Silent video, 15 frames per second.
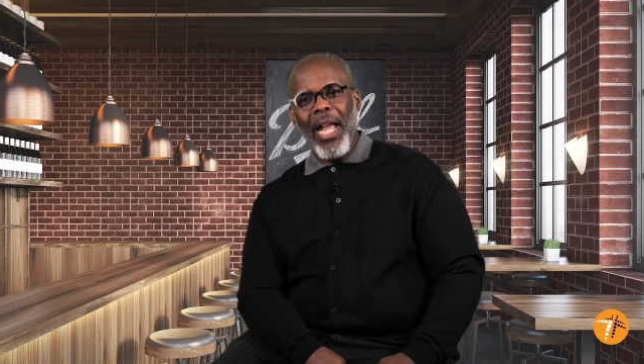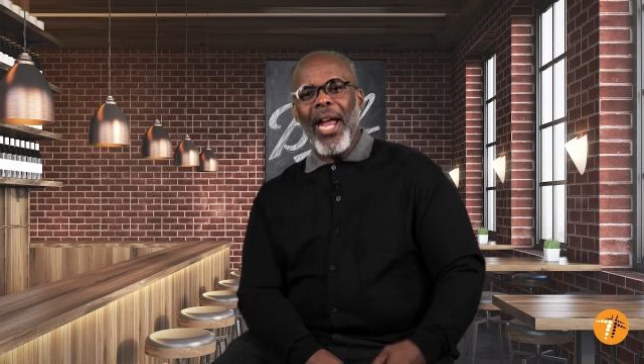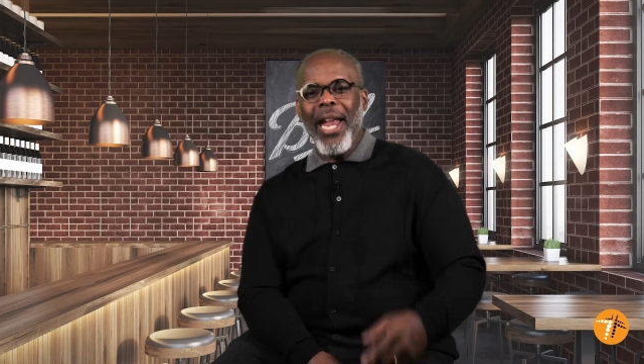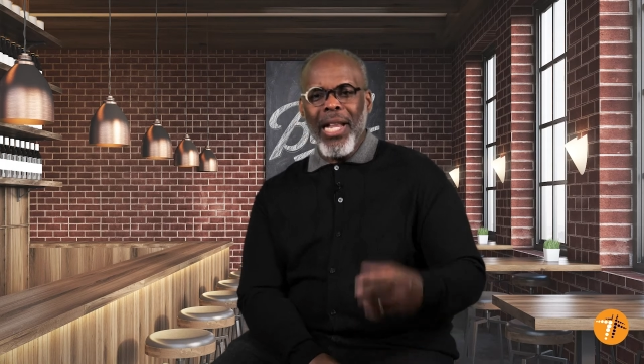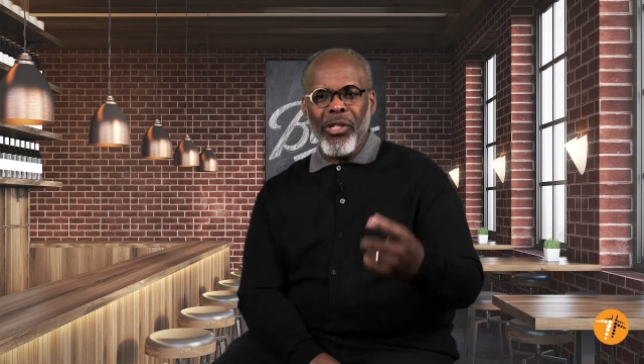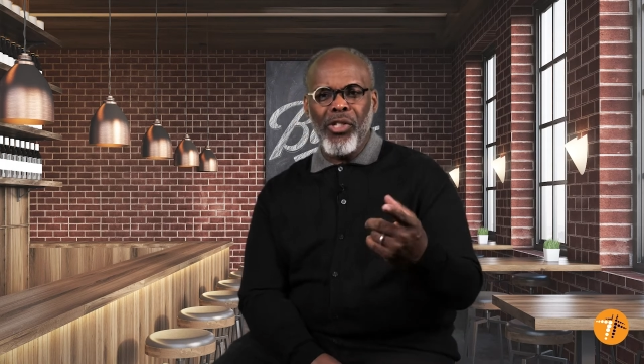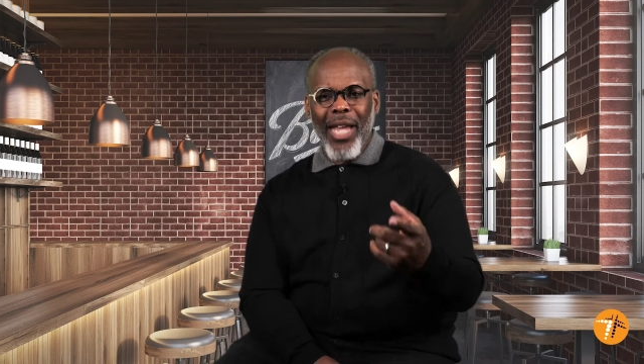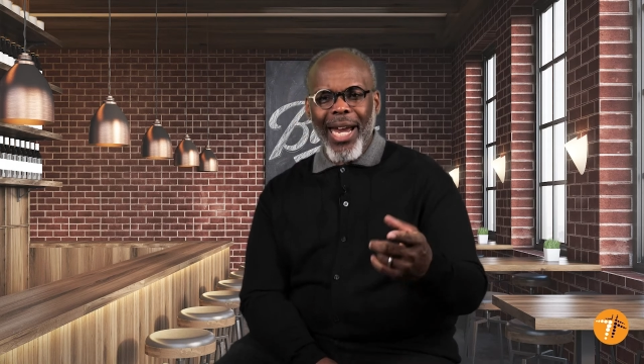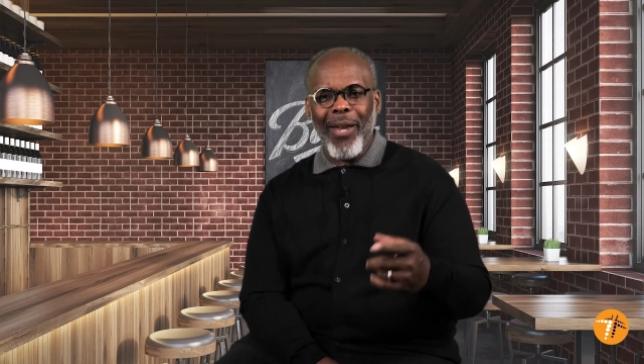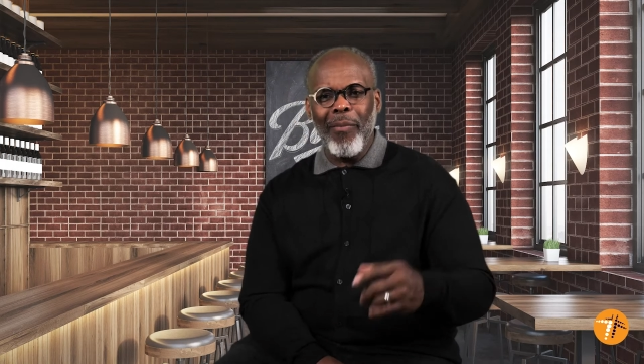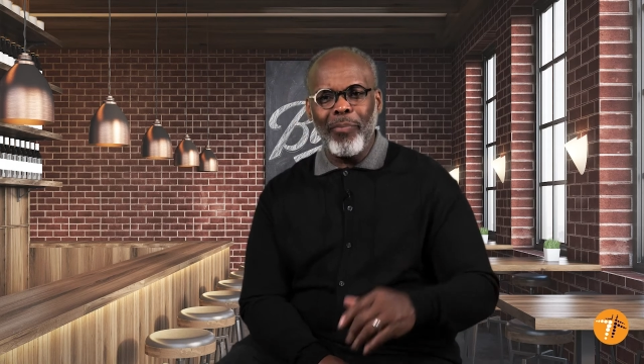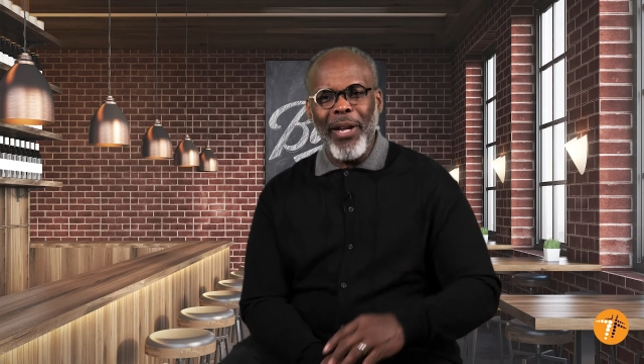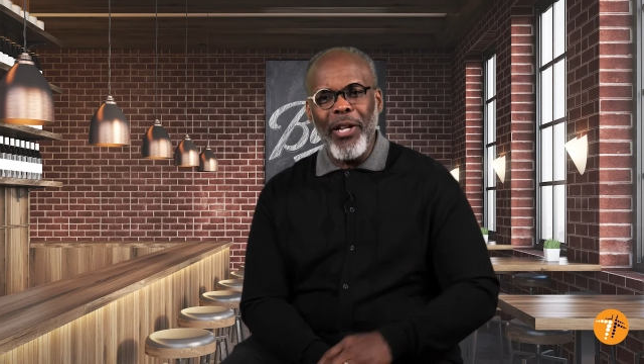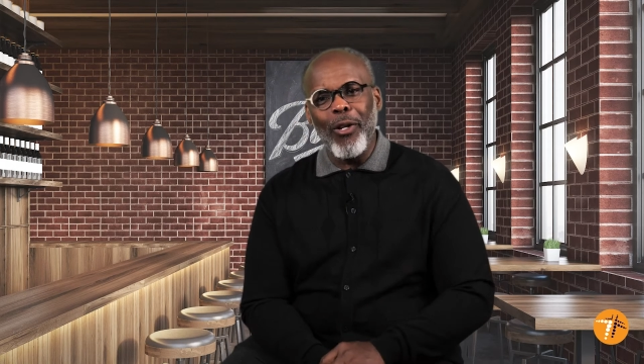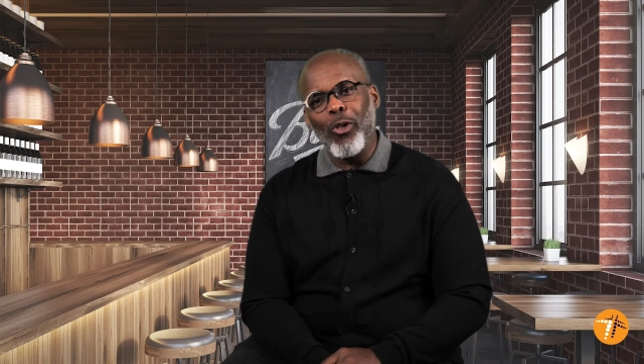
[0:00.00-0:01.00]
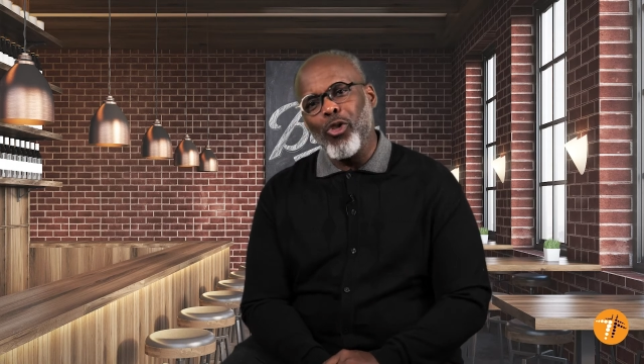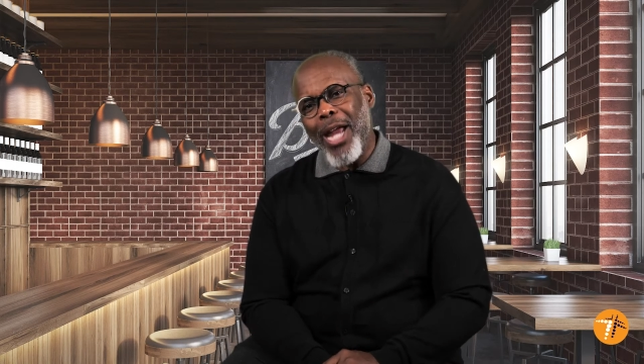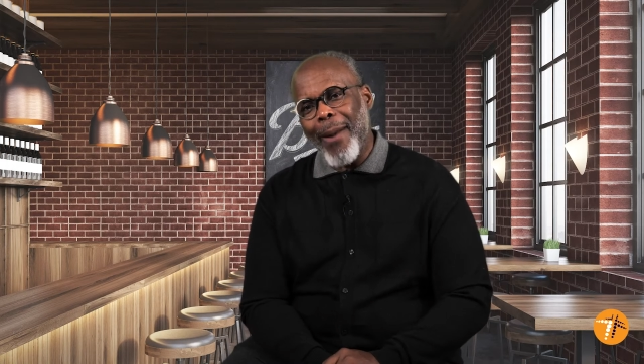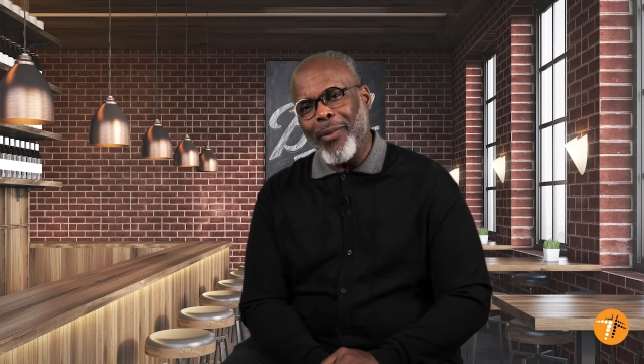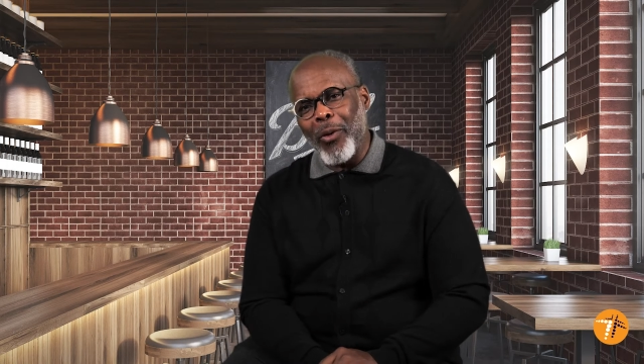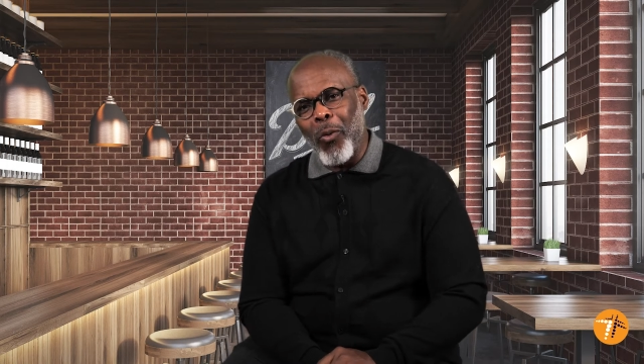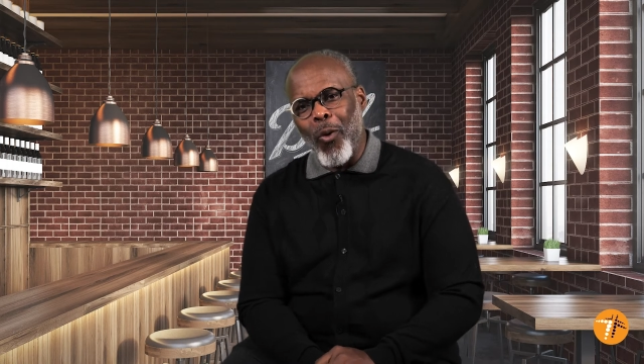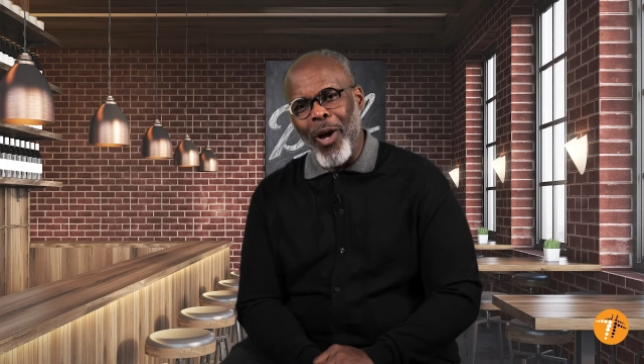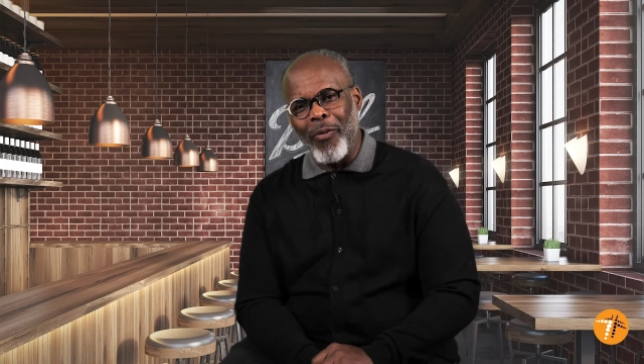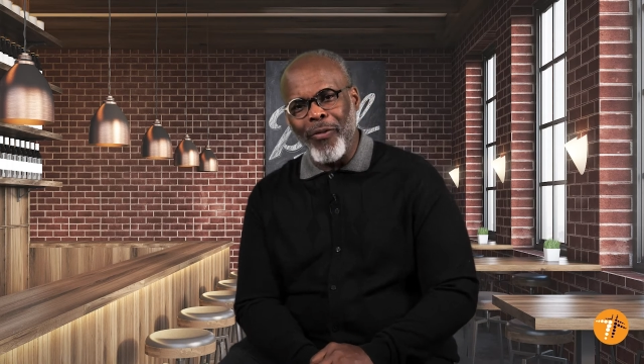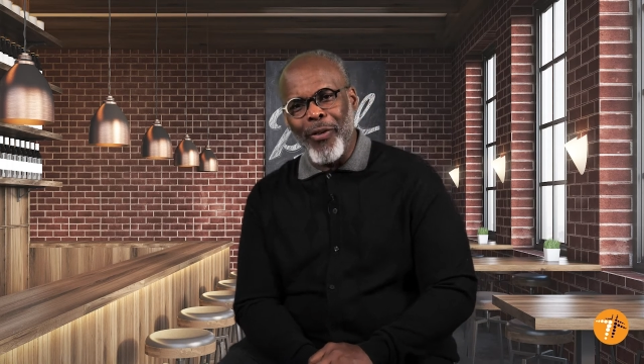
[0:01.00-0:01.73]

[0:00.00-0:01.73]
In 2 Peter chapter 1,